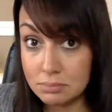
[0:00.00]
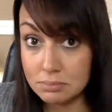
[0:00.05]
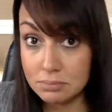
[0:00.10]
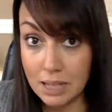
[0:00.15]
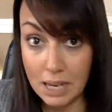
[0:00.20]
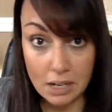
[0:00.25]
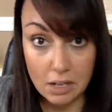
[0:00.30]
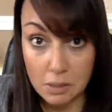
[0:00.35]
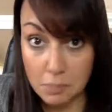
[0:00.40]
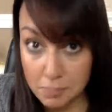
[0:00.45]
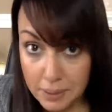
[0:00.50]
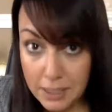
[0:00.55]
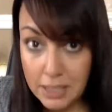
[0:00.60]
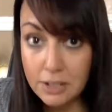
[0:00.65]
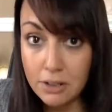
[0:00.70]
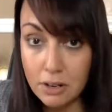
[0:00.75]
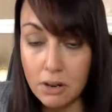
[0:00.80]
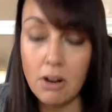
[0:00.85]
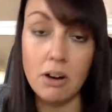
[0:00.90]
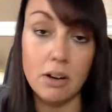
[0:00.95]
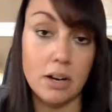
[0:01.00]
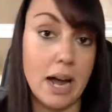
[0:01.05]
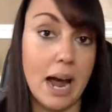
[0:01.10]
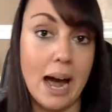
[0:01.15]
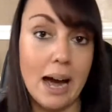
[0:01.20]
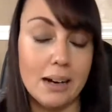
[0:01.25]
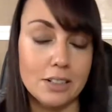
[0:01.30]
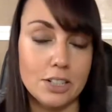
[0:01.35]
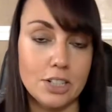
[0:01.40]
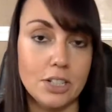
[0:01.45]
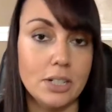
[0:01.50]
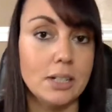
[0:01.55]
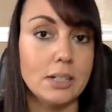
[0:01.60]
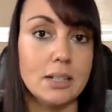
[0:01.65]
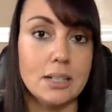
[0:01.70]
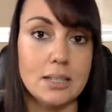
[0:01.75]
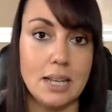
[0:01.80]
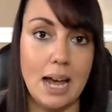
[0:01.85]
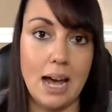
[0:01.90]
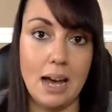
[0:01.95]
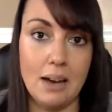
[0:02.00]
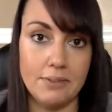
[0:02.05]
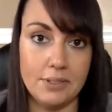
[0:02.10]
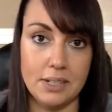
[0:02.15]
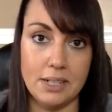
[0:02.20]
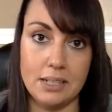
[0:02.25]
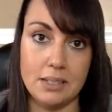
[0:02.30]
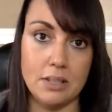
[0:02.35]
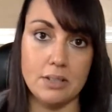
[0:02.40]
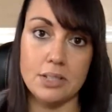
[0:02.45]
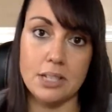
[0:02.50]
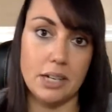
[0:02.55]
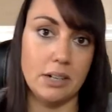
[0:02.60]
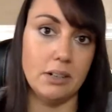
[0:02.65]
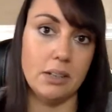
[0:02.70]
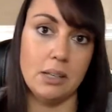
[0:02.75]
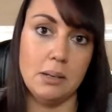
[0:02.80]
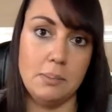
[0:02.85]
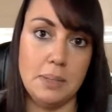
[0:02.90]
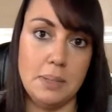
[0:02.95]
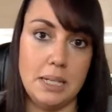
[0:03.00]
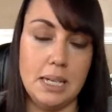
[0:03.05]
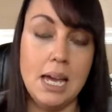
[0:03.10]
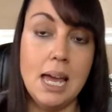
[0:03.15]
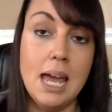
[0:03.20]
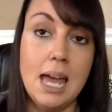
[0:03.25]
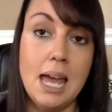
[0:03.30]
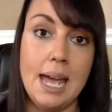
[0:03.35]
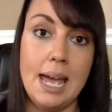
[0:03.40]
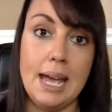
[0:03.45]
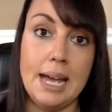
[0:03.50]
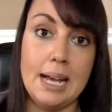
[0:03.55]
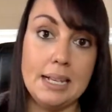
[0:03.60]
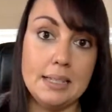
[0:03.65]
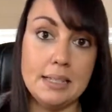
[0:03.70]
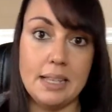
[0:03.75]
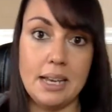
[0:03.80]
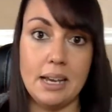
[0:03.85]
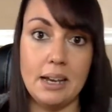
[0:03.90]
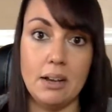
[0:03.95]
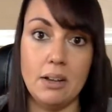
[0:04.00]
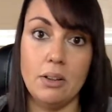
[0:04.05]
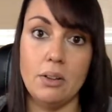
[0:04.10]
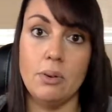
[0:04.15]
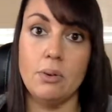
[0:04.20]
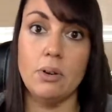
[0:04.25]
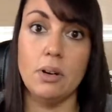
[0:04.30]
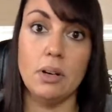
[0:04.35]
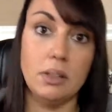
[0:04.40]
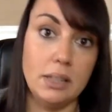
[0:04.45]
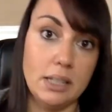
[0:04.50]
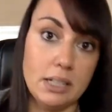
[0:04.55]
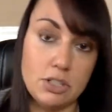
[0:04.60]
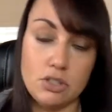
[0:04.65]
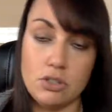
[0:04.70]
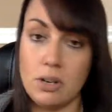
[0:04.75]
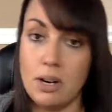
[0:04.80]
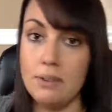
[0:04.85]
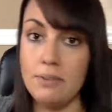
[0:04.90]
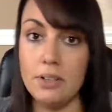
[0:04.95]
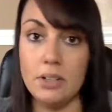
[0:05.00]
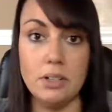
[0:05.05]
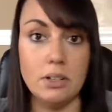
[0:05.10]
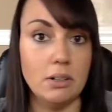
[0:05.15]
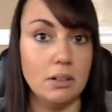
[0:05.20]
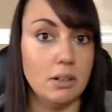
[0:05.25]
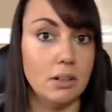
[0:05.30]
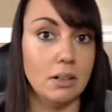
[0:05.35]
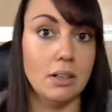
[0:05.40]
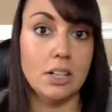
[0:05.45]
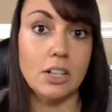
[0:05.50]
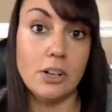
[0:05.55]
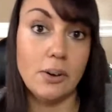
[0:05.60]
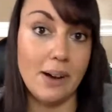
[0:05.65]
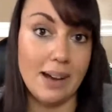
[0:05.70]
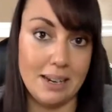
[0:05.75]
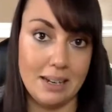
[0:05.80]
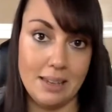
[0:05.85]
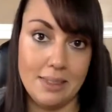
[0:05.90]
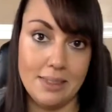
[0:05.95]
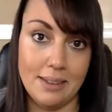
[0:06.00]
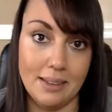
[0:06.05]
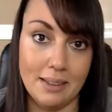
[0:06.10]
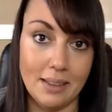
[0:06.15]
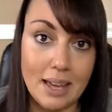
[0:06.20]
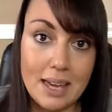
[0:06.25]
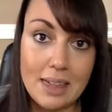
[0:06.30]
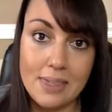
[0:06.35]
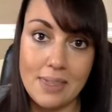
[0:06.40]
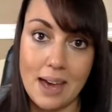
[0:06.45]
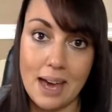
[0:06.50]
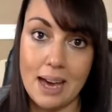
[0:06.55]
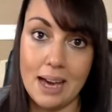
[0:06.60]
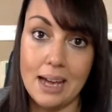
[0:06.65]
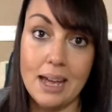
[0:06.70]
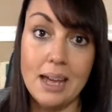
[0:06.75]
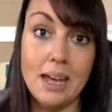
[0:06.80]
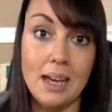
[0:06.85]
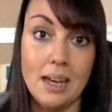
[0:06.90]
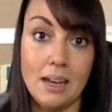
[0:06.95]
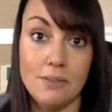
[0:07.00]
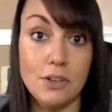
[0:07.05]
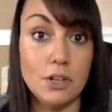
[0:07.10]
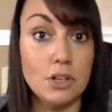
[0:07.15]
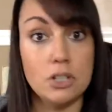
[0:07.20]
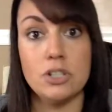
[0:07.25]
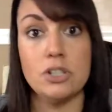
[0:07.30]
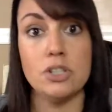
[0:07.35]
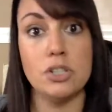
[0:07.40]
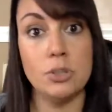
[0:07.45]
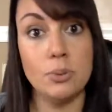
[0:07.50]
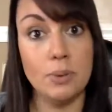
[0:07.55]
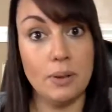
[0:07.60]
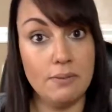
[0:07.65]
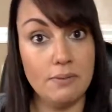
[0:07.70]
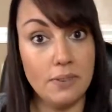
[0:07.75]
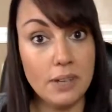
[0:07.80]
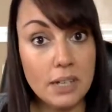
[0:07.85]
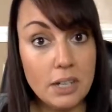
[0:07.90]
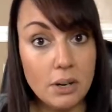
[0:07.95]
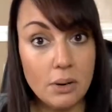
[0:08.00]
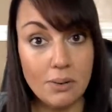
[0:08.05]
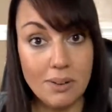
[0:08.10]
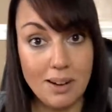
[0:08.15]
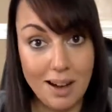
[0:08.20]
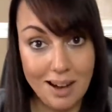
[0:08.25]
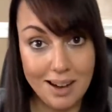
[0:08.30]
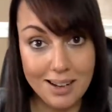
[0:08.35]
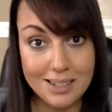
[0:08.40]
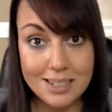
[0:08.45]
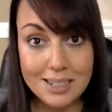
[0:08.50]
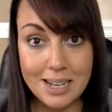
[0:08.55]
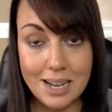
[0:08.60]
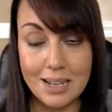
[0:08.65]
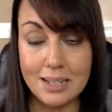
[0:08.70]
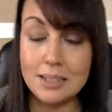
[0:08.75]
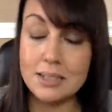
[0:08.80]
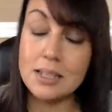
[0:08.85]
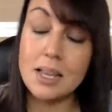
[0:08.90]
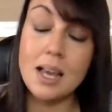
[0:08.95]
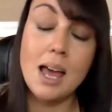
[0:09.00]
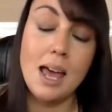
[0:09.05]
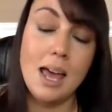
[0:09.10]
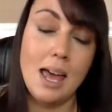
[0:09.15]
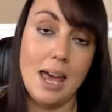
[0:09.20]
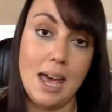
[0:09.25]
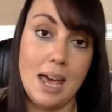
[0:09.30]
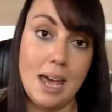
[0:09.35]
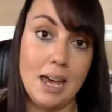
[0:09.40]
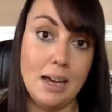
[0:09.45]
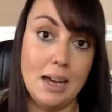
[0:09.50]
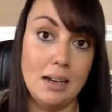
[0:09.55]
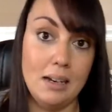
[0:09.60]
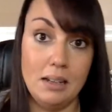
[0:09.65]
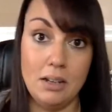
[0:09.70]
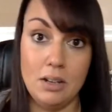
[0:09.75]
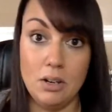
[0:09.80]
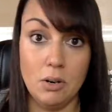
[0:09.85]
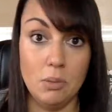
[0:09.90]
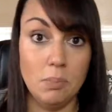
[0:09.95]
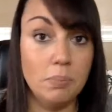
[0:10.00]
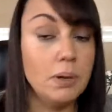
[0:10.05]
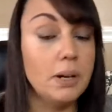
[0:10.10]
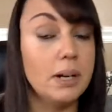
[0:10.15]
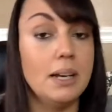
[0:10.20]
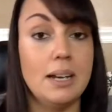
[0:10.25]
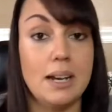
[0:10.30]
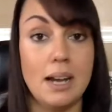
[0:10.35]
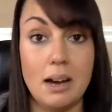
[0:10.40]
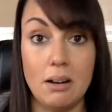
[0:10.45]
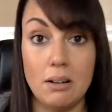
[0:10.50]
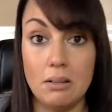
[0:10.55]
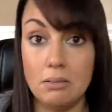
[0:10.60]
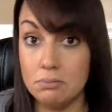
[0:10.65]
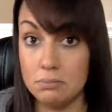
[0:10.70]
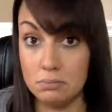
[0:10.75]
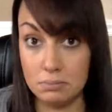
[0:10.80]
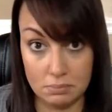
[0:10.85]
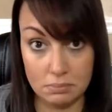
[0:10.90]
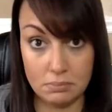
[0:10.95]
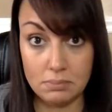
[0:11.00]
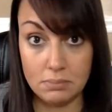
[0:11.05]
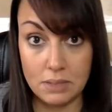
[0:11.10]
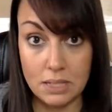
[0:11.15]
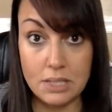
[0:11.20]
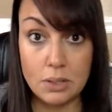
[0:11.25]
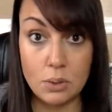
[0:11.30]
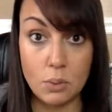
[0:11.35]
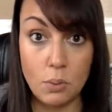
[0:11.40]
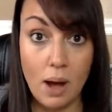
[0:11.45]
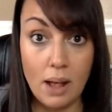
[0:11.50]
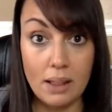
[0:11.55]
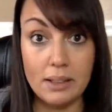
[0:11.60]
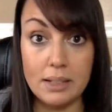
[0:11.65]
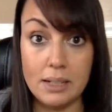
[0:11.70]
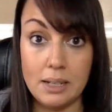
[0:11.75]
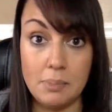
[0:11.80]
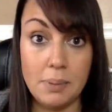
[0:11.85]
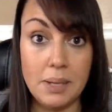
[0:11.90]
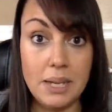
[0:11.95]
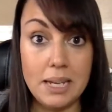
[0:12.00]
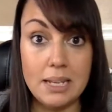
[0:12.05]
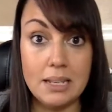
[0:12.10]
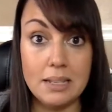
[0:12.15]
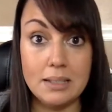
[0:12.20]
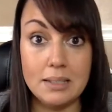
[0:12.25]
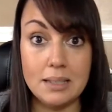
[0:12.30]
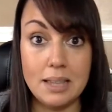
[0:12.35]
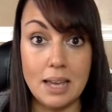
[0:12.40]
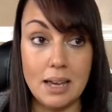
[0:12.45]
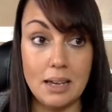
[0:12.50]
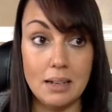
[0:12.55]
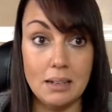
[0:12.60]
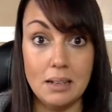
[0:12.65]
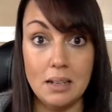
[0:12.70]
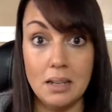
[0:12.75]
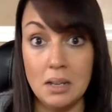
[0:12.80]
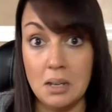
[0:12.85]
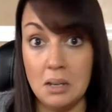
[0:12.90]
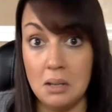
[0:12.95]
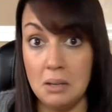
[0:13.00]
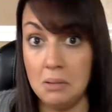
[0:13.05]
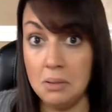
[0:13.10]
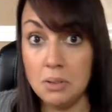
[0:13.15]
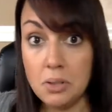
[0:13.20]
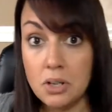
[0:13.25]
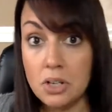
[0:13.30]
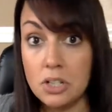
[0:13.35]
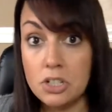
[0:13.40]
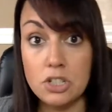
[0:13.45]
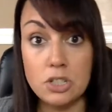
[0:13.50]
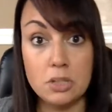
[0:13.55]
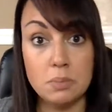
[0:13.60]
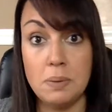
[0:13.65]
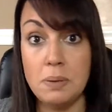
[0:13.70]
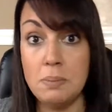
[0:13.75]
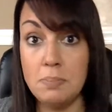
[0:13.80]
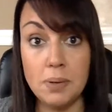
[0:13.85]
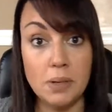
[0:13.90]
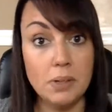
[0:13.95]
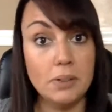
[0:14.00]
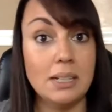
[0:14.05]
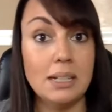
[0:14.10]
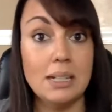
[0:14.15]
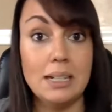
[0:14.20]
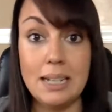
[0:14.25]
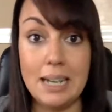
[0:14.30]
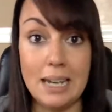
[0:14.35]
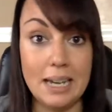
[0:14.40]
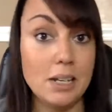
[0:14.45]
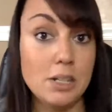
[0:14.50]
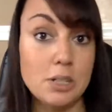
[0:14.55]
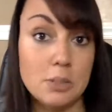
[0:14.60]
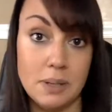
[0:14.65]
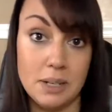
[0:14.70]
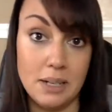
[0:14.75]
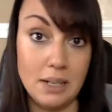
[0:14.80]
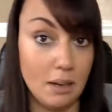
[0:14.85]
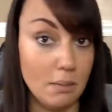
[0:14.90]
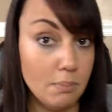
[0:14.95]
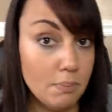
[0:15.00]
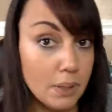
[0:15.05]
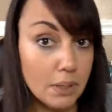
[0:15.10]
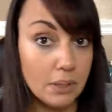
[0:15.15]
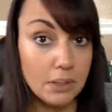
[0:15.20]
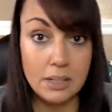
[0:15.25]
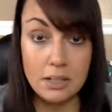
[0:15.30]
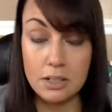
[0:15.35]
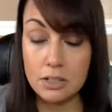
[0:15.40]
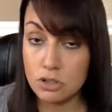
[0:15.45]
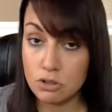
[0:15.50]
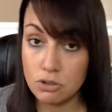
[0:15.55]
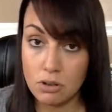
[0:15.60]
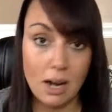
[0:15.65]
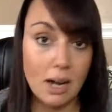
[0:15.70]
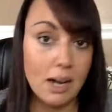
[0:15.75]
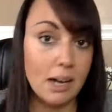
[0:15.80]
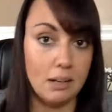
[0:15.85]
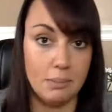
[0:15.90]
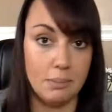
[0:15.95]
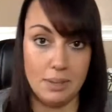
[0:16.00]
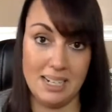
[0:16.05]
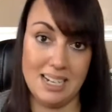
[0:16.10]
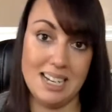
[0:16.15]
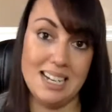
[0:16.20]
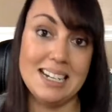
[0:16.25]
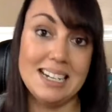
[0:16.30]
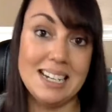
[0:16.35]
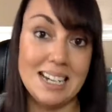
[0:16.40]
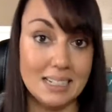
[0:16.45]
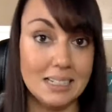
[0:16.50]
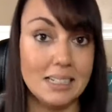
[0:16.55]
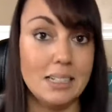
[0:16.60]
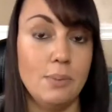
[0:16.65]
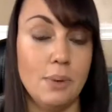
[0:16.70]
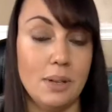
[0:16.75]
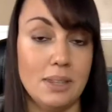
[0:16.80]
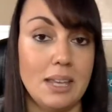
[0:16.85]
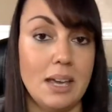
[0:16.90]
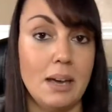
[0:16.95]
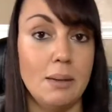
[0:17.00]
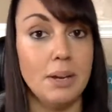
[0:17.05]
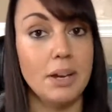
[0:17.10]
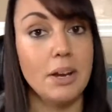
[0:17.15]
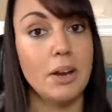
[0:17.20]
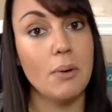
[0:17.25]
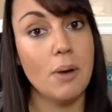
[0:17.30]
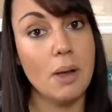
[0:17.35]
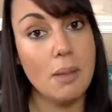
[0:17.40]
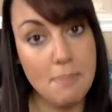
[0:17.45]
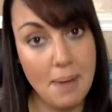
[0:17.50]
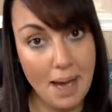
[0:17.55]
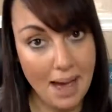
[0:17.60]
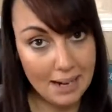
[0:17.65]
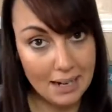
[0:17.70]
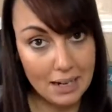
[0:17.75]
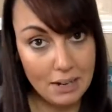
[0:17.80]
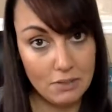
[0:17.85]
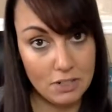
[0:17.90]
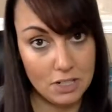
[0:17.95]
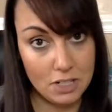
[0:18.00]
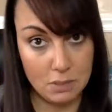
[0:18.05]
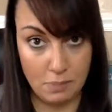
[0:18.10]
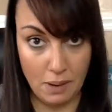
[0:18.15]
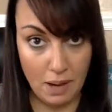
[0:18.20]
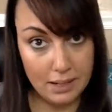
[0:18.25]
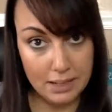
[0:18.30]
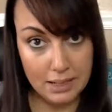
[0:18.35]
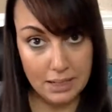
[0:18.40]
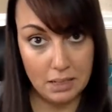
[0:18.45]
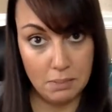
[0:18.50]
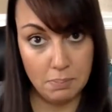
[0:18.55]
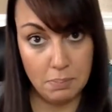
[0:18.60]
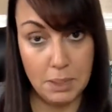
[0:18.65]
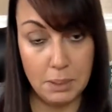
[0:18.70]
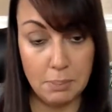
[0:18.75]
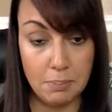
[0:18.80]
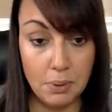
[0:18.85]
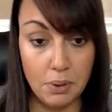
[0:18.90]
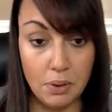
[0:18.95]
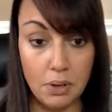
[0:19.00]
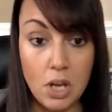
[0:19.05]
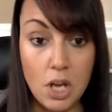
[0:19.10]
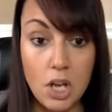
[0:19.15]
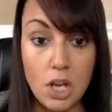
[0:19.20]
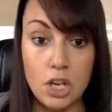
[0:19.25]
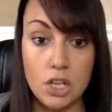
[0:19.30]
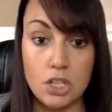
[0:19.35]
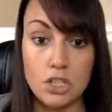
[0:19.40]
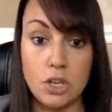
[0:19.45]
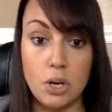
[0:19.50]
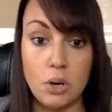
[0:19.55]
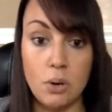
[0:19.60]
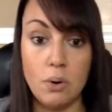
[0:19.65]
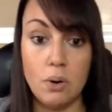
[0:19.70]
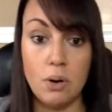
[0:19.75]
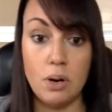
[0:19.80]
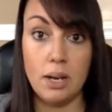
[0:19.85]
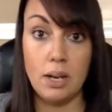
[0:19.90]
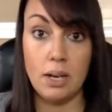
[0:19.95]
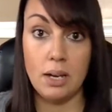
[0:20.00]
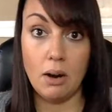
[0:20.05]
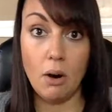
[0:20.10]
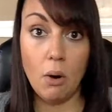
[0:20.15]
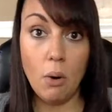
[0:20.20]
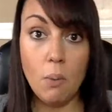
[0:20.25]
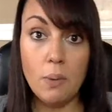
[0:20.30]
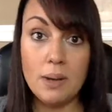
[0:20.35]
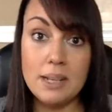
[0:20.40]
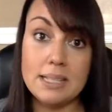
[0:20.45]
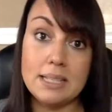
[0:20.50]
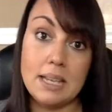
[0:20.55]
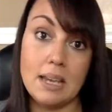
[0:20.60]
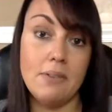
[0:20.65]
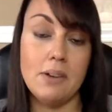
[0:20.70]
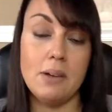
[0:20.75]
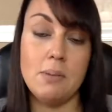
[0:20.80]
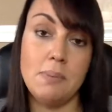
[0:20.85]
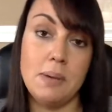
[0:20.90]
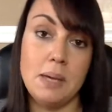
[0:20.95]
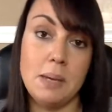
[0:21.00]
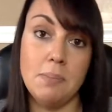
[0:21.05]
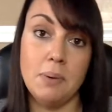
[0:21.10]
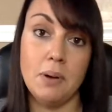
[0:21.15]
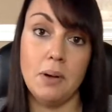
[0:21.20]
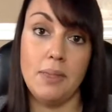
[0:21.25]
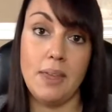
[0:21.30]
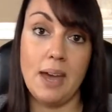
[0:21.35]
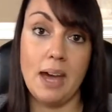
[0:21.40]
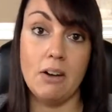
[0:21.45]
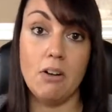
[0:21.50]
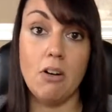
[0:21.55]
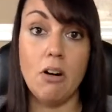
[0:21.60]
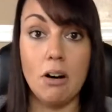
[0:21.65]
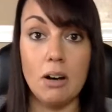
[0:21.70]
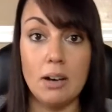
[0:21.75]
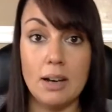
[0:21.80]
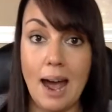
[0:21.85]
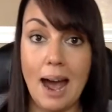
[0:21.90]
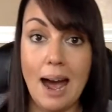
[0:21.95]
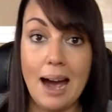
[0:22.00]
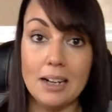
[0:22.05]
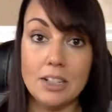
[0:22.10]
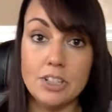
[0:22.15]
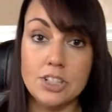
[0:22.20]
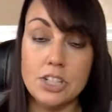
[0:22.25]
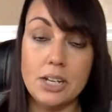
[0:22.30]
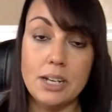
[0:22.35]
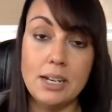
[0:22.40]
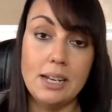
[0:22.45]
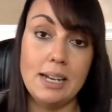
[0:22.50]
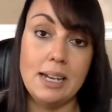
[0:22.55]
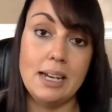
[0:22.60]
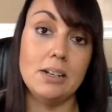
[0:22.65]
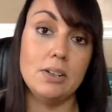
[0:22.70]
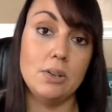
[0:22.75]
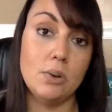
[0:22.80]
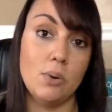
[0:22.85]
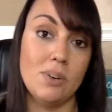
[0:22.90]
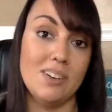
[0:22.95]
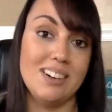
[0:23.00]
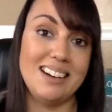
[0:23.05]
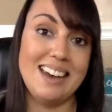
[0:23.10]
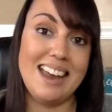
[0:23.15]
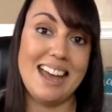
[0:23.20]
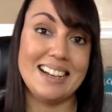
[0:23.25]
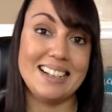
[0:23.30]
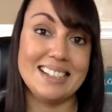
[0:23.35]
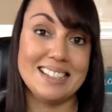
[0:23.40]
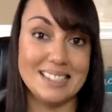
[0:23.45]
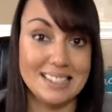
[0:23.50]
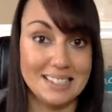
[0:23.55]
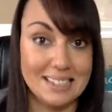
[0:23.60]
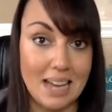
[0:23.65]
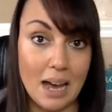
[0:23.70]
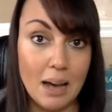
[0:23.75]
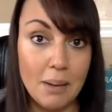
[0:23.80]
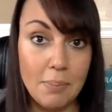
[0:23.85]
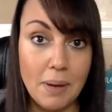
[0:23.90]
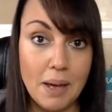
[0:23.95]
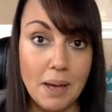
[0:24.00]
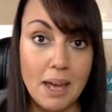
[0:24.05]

That could be your call to action. It doesn't have to necessarily be a sale or a list driver or, anything like that. If you're just doing video content and, putting out this quality piece, then you could just be building engagement and building a tribe and connecting with them and going back and responding to people. So always giving people that call to action and or next step